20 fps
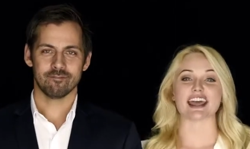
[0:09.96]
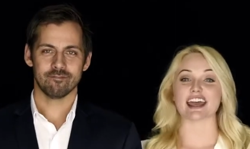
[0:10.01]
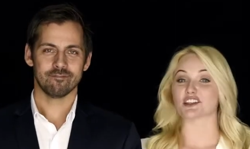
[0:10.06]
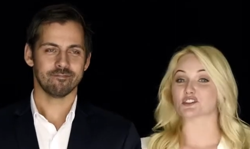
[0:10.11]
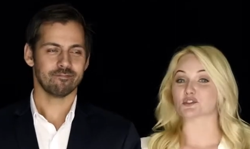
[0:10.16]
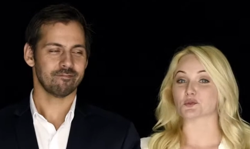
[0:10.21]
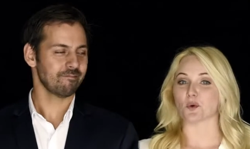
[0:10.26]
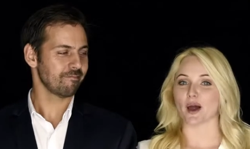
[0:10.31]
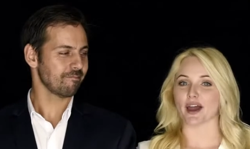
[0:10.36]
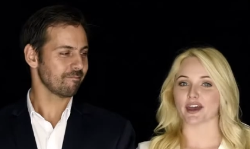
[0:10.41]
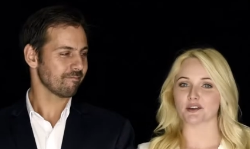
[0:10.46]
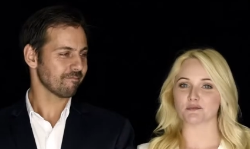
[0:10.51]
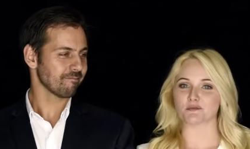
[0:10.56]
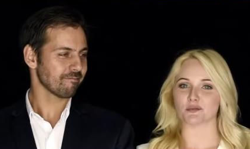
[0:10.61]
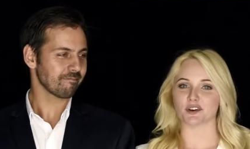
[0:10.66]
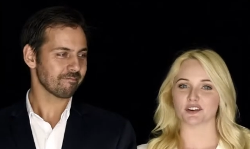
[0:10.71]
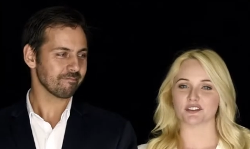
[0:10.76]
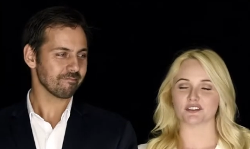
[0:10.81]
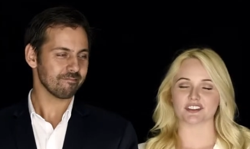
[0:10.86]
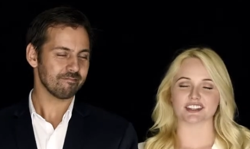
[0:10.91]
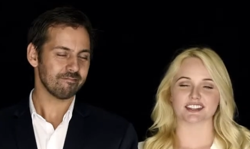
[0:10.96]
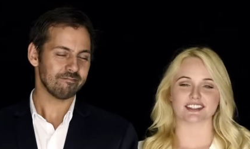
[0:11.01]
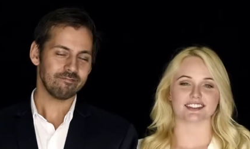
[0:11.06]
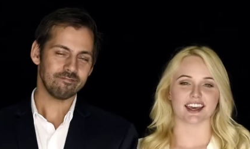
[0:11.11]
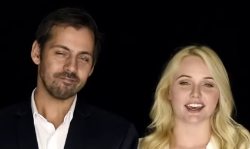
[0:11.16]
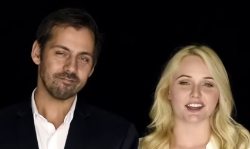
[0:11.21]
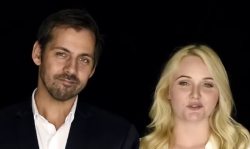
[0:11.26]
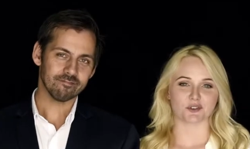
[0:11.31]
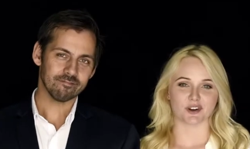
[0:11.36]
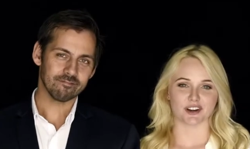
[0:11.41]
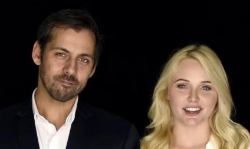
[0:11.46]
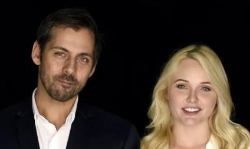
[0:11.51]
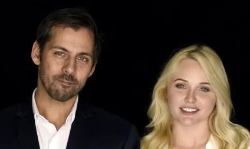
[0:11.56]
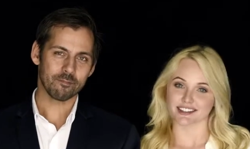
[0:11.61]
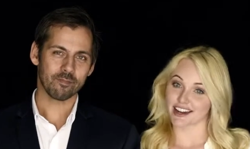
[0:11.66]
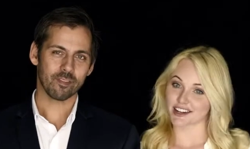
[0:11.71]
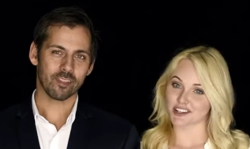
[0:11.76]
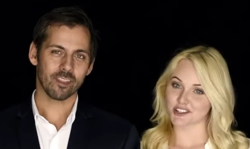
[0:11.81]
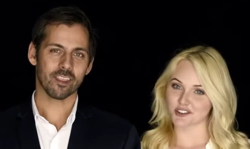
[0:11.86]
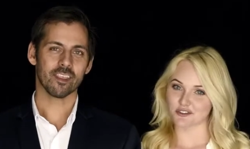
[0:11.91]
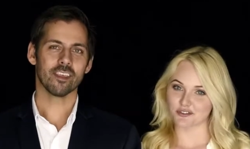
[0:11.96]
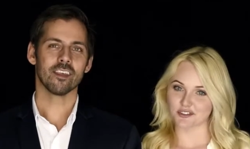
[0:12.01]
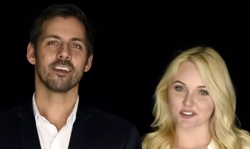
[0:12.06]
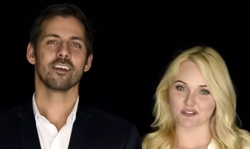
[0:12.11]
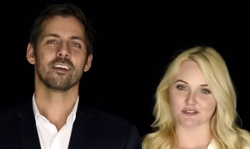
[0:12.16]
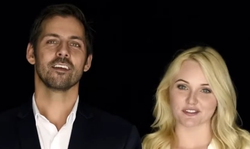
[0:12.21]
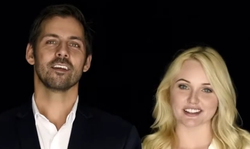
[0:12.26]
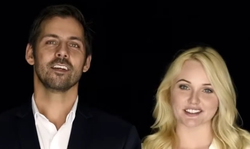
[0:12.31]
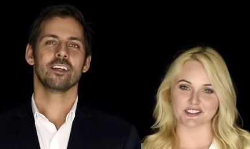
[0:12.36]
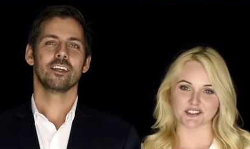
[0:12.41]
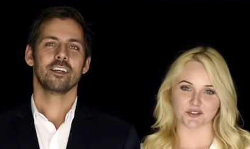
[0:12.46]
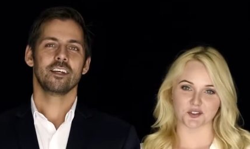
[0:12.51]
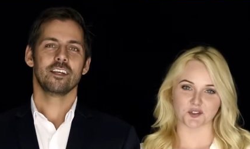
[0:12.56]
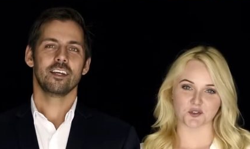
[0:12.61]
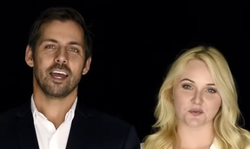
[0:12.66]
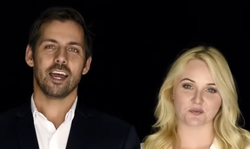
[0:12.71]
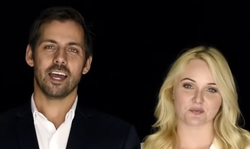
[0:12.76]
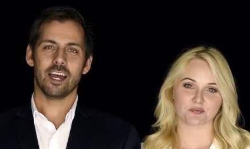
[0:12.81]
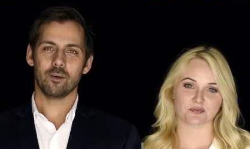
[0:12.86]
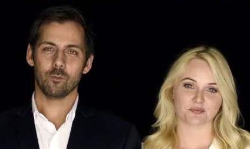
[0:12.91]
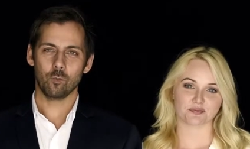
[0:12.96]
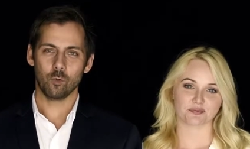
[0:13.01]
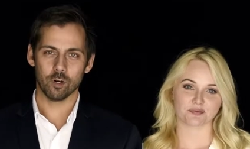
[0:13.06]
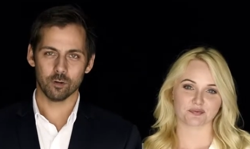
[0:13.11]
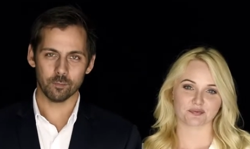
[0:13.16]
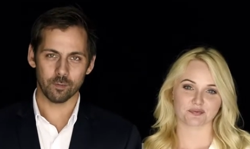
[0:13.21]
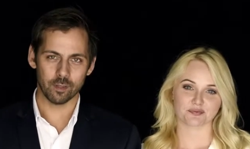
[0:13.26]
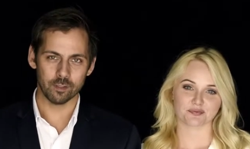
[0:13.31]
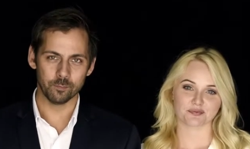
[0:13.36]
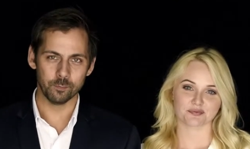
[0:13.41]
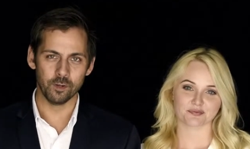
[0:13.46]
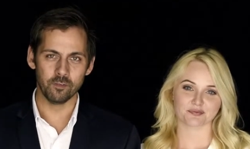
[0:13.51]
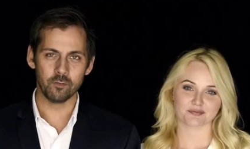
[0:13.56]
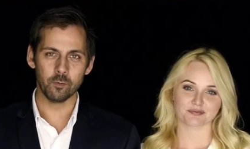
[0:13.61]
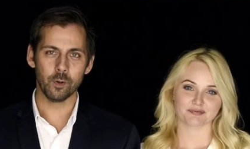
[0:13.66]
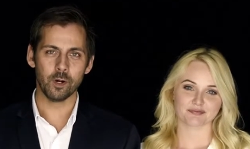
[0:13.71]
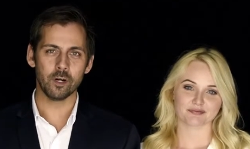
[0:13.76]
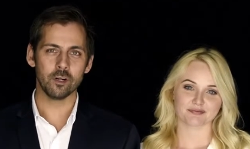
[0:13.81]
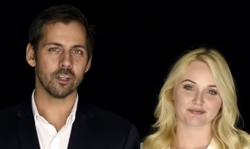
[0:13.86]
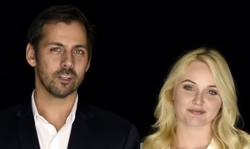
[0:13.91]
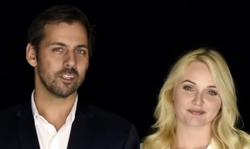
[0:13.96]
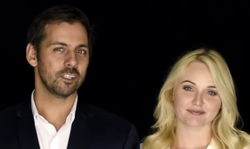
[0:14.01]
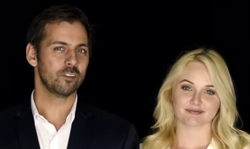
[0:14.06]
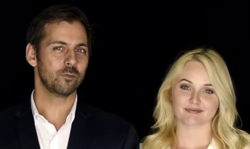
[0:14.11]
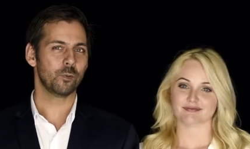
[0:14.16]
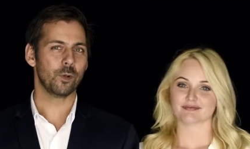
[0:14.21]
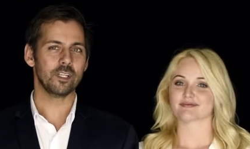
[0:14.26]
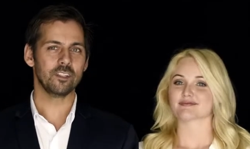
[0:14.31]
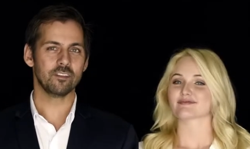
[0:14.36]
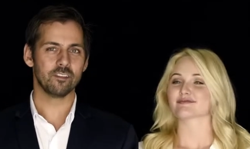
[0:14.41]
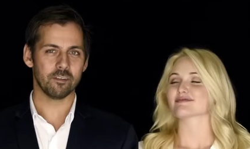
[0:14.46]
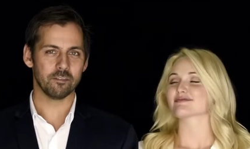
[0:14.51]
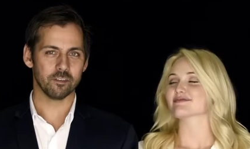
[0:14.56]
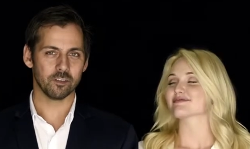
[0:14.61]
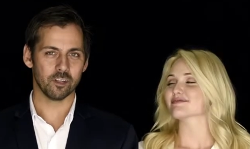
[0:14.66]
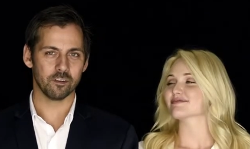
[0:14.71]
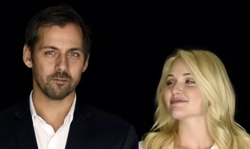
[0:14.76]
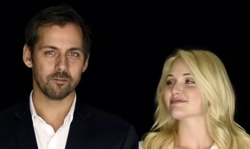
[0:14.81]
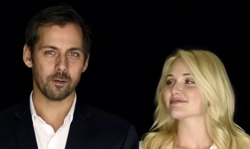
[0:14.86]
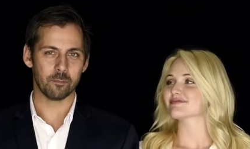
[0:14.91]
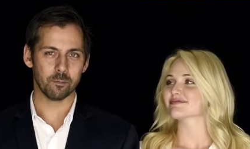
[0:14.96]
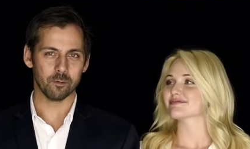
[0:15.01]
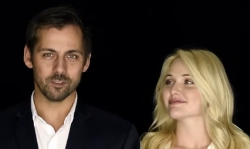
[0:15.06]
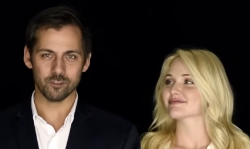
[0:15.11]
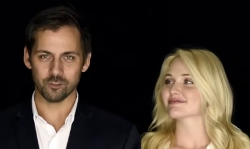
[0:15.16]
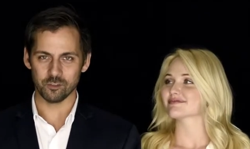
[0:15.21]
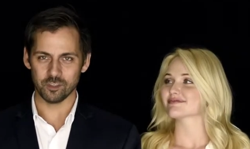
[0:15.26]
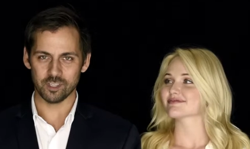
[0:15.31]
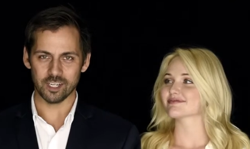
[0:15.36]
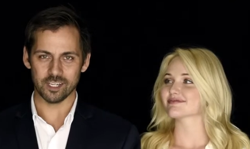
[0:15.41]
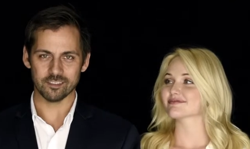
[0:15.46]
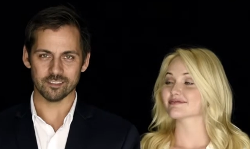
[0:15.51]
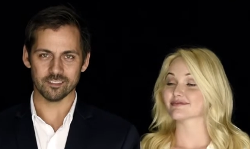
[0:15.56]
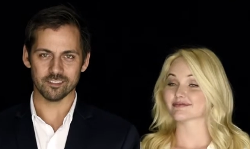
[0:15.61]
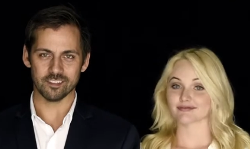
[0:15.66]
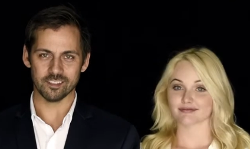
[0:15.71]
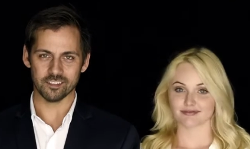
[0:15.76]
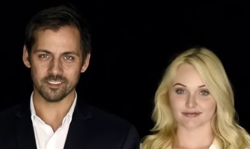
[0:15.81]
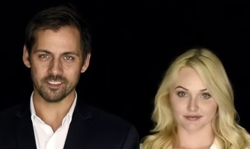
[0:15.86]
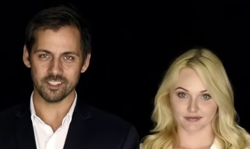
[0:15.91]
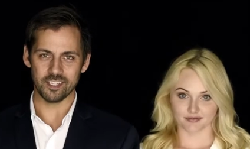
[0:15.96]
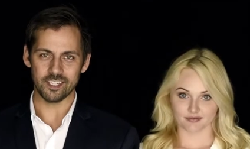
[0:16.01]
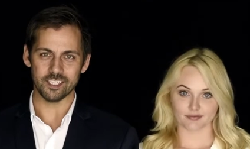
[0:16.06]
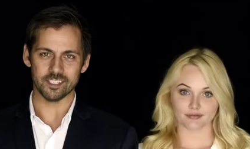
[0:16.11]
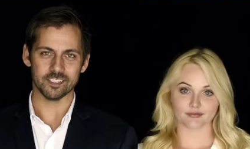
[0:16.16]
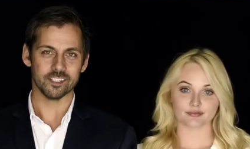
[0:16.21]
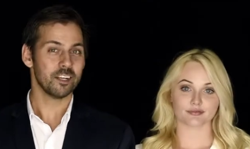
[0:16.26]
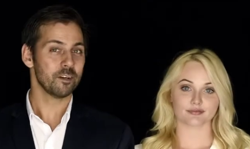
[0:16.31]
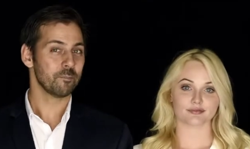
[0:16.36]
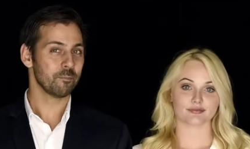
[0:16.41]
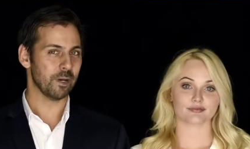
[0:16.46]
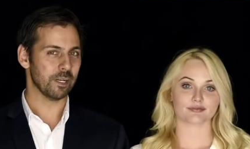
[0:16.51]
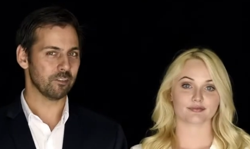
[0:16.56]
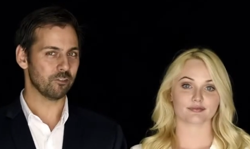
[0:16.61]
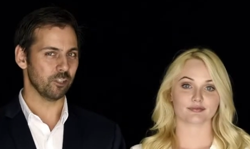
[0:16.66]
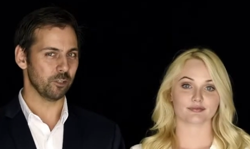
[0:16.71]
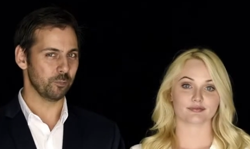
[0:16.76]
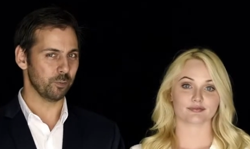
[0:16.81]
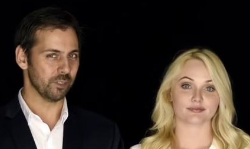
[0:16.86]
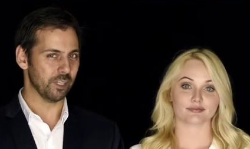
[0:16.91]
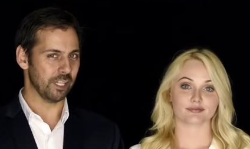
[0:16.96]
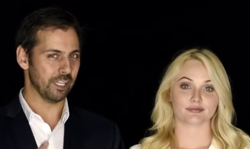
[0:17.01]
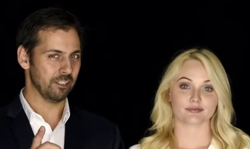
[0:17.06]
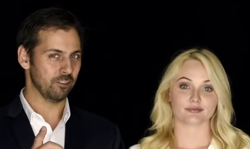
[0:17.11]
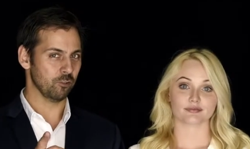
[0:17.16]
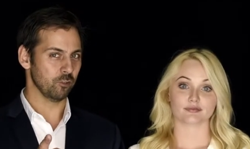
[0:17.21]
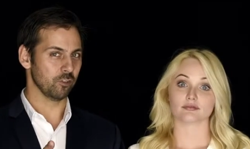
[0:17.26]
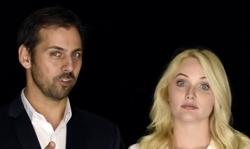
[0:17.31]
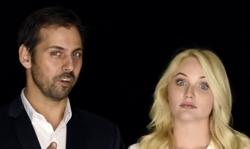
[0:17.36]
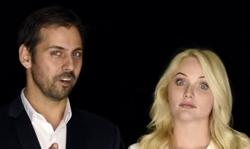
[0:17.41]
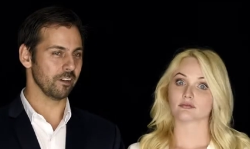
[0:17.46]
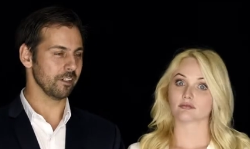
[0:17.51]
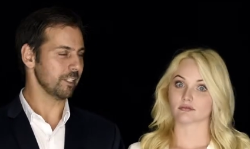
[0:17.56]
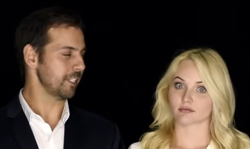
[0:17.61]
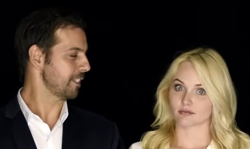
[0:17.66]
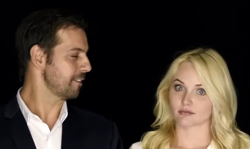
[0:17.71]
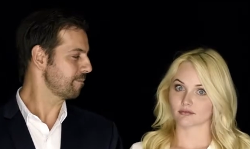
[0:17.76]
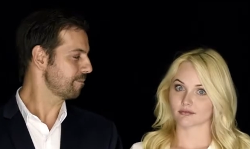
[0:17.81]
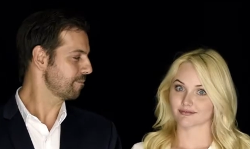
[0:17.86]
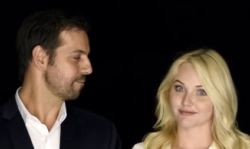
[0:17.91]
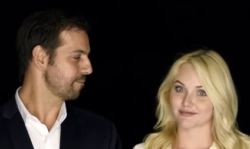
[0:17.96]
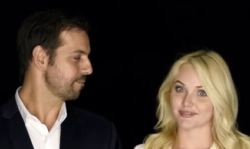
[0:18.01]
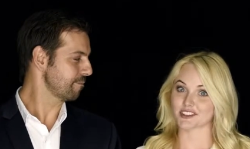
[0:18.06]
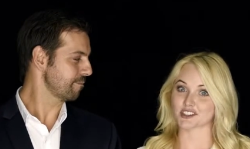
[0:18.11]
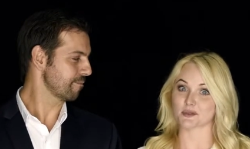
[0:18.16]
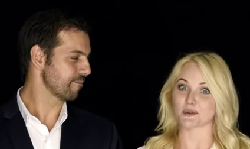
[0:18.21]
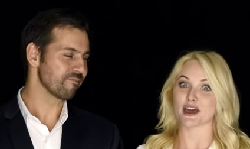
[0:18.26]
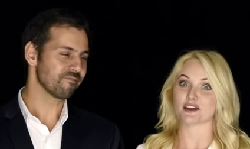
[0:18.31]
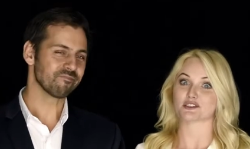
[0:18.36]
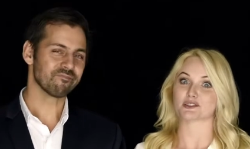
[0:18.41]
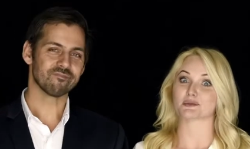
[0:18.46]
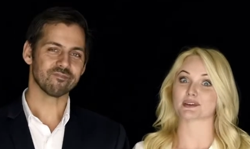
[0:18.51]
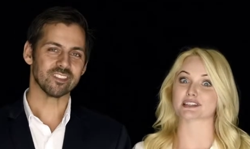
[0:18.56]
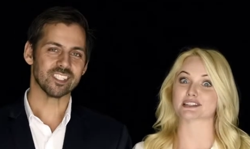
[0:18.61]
Speaker 1: everyone, it's Wade and Brooke for the Stage One International Film Festival
Speaker 2: at Warner Brothers Movie World on the 27th of February 2016. Make sure you put that in your diary.
Speaker 1: So we have some